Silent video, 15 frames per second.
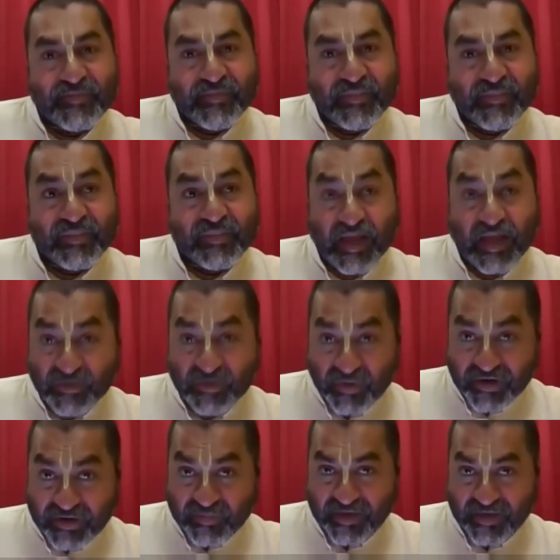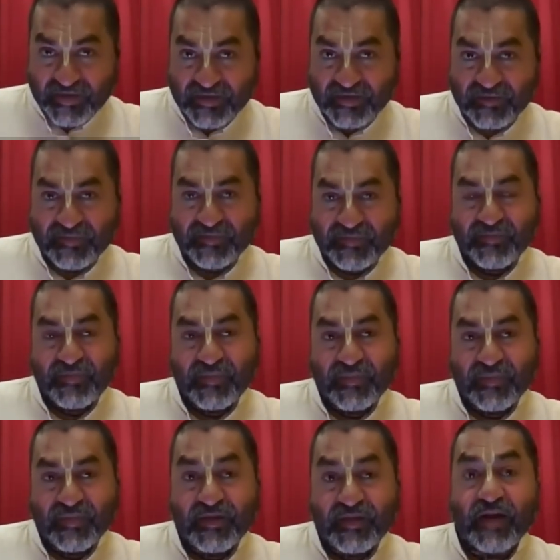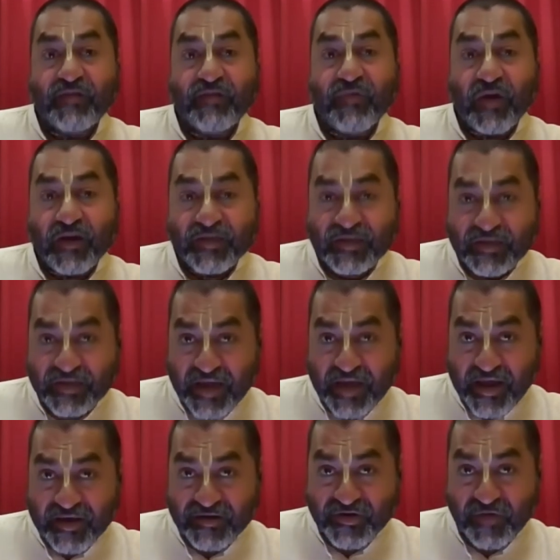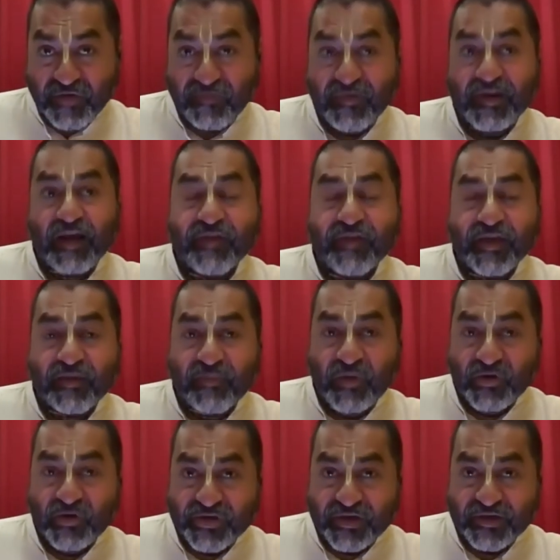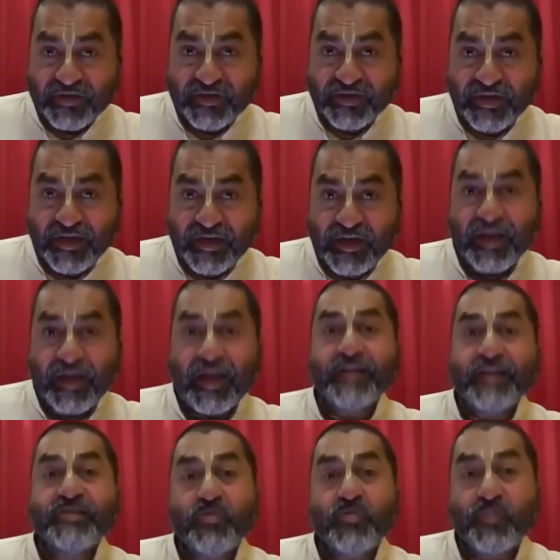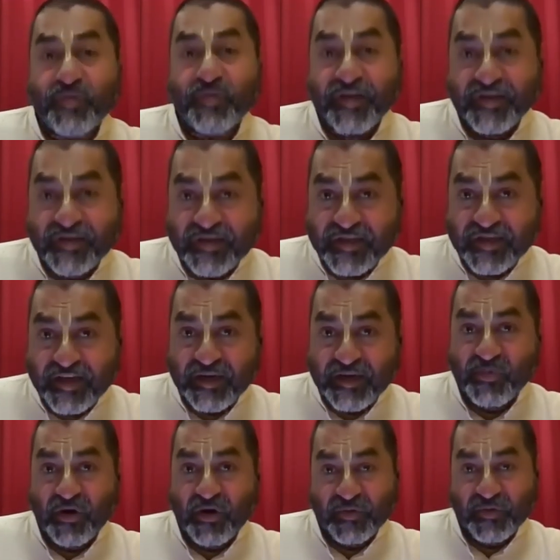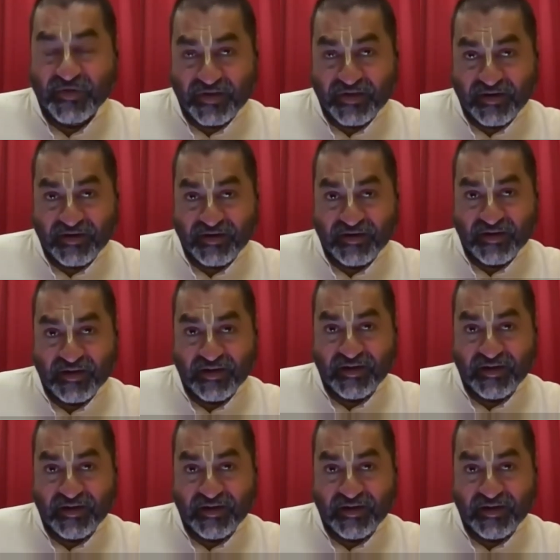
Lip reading: That's what it means. The advanced stage of loving emotions has to precede proper surrender,